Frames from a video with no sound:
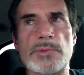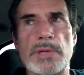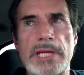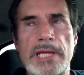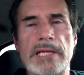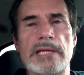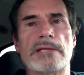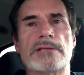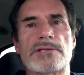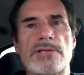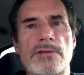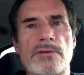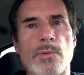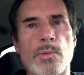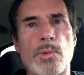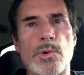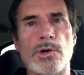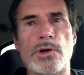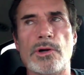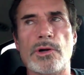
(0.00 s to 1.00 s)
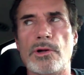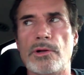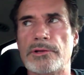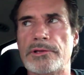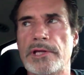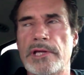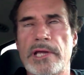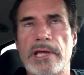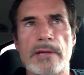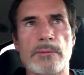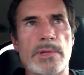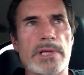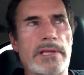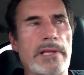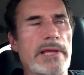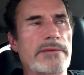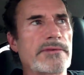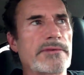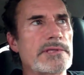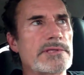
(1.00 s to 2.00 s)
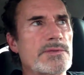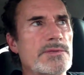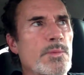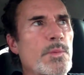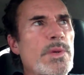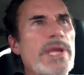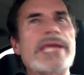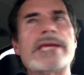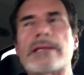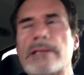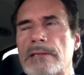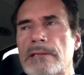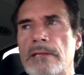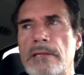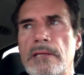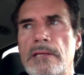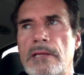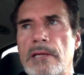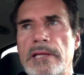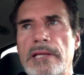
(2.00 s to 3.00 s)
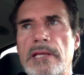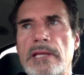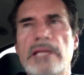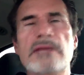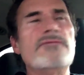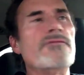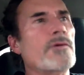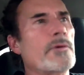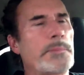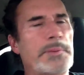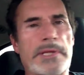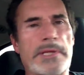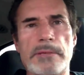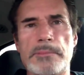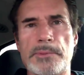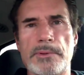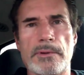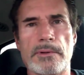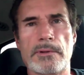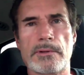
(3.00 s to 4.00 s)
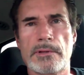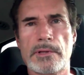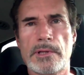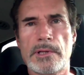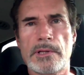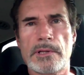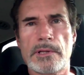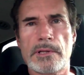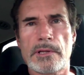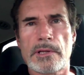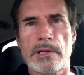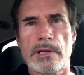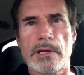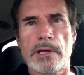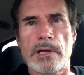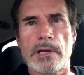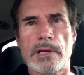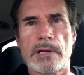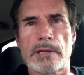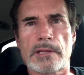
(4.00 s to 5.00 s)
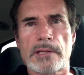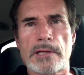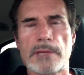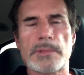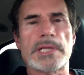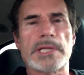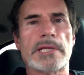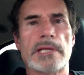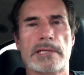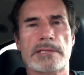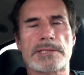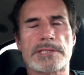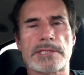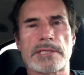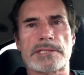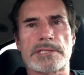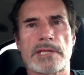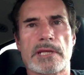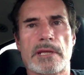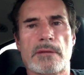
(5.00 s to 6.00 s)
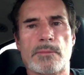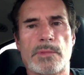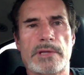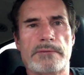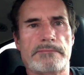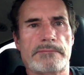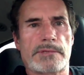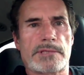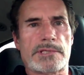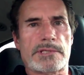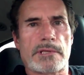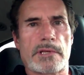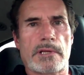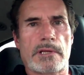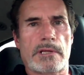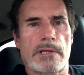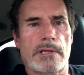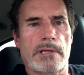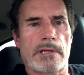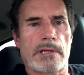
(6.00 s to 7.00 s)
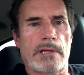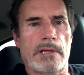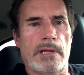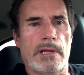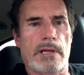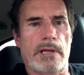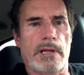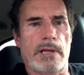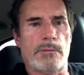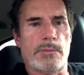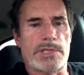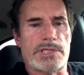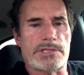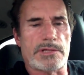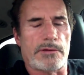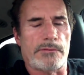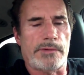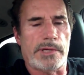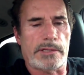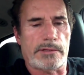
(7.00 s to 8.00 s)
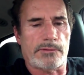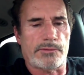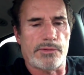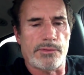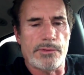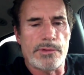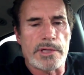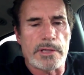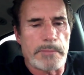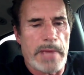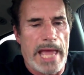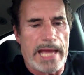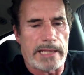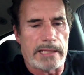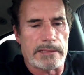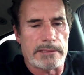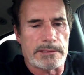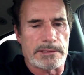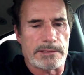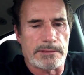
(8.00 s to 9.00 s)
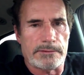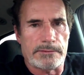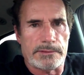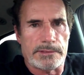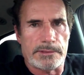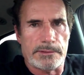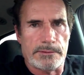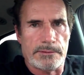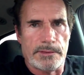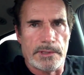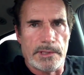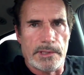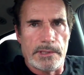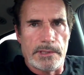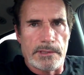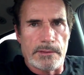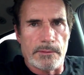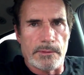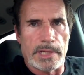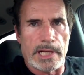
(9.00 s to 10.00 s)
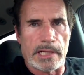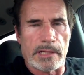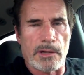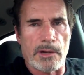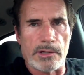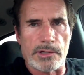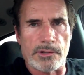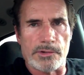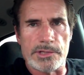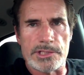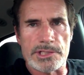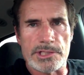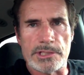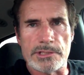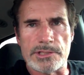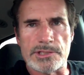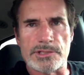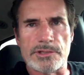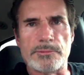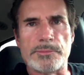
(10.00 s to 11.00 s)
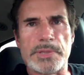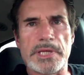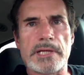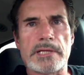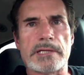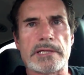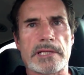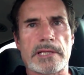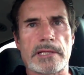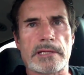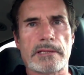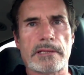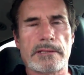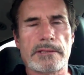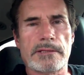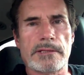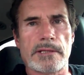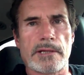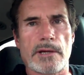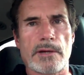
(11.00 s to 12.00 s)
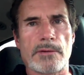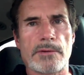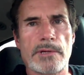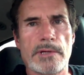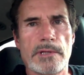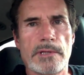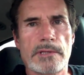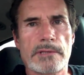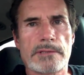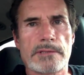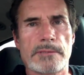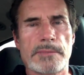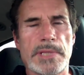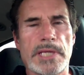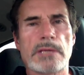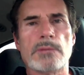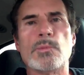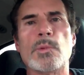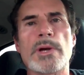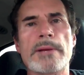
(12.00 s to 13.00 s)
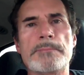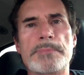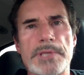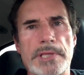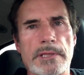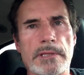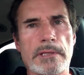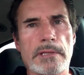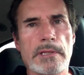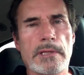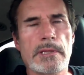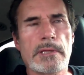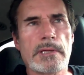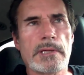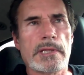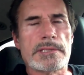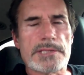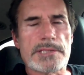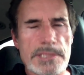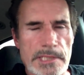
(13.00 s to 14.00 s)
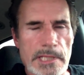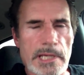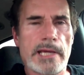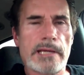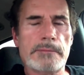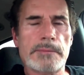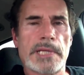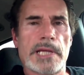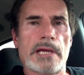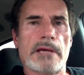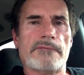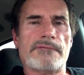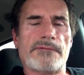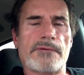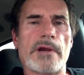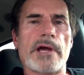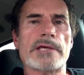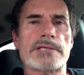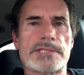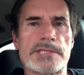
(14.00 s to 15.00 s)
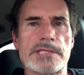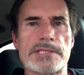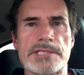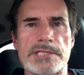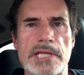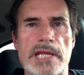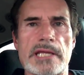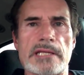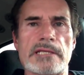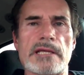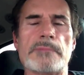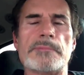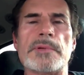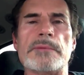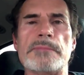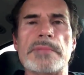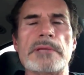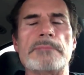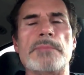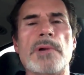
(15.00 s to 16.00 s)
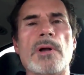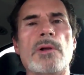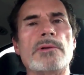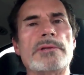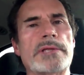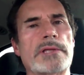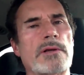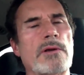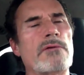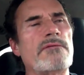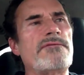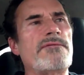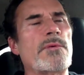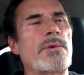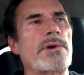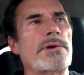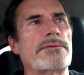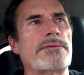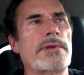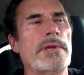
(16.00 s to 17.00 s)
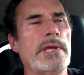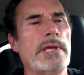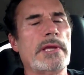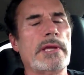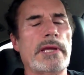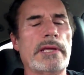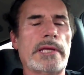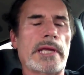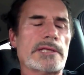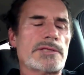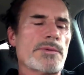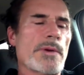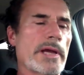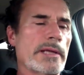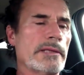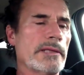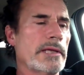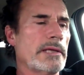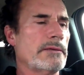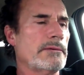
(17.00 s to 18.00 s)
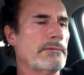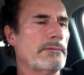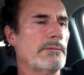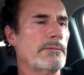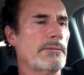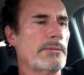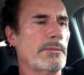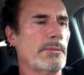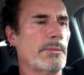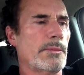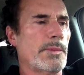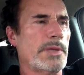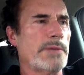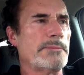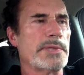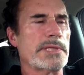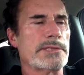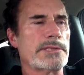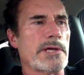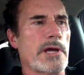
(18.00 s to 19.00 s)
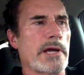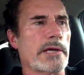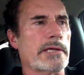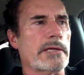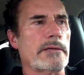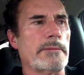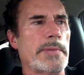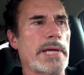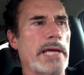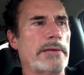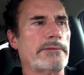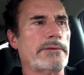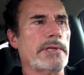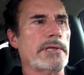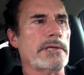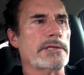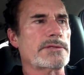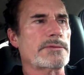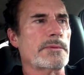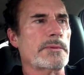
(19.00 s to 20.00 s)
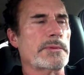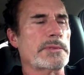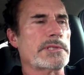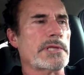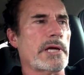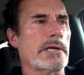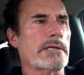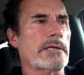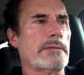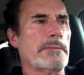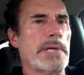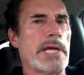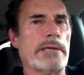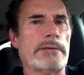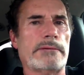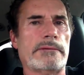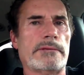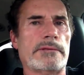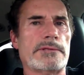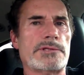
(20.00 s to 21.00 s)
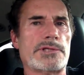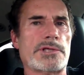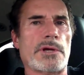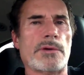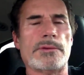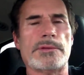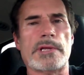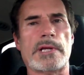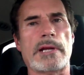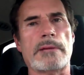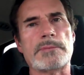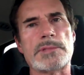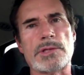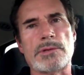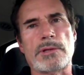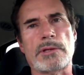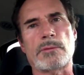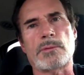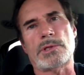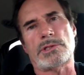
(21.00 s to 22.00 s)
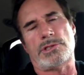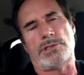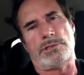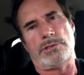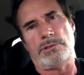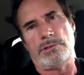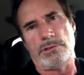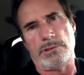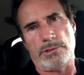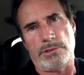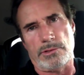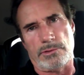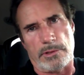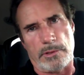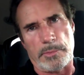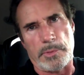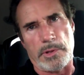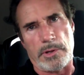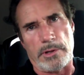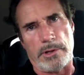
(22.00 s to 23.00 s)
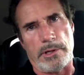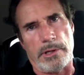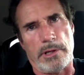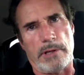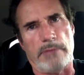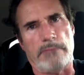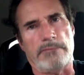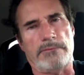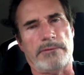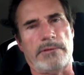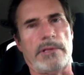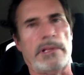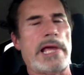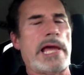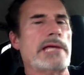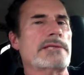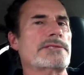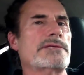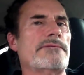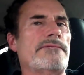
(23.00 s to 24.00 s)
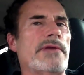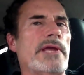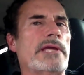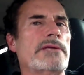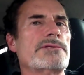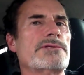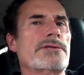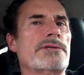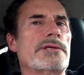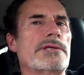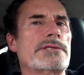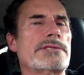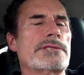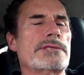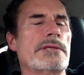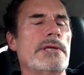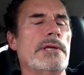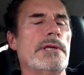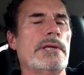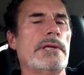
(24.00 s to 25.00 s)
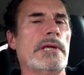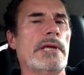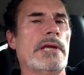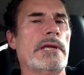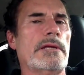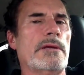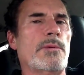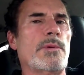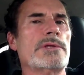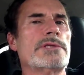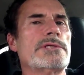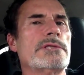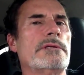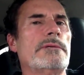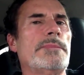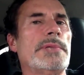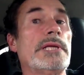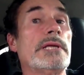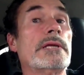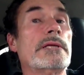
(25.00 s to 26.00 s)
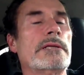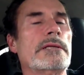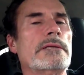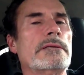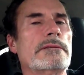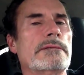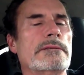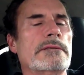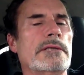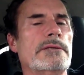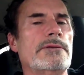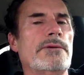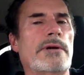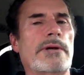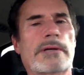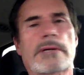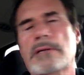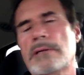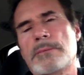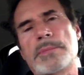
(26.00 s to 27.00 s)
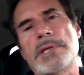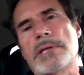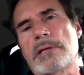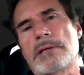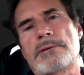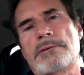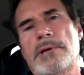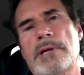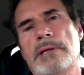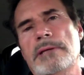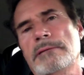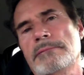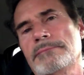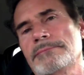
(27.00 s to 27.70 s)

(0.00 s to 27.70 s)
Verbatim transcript: we get into the world and we let these weak, evil people uh, come against us, and we and we start recruiting back into to what I call Christian stupidity. You know, to being wimpy. It's time now for us to stand up and be bold and go forth. And that's why, Lynn, we've been talking about this. We've been talking about the show that I'm doing, which you're a part of, The Last Evangelist, and I want you to be in it, and you are going to be in it, right?